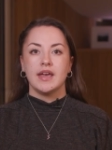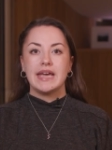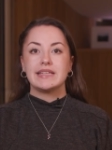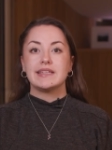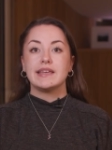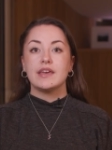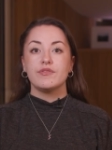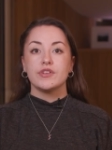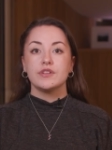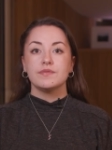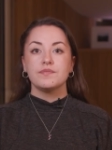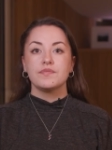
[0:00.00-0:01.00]
It's a
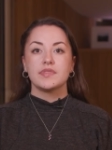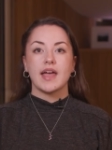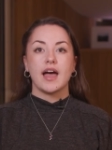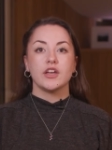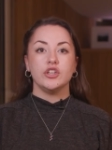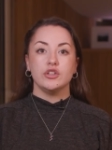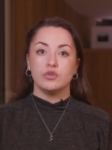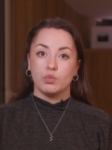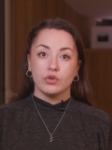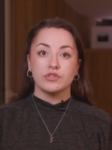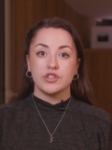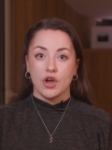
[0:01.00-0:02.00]
given that you'd
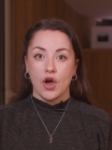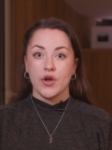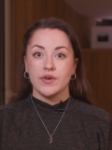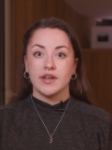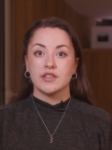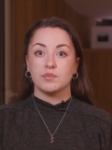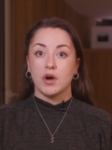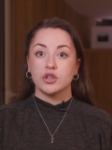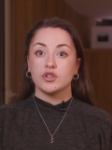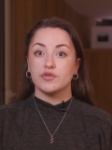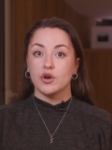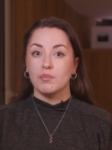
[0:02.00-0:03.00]
want to own as
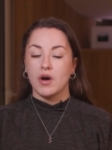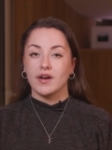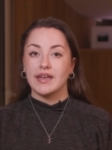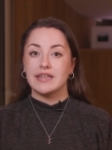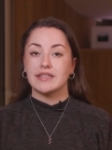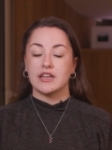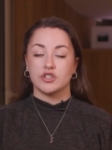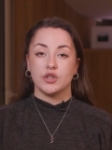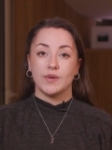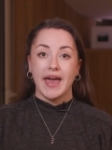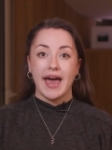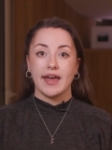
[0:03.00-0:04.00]
much of your market as you
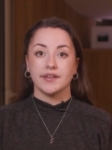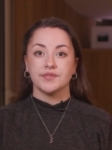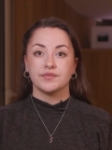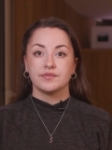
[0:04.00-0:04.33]
can.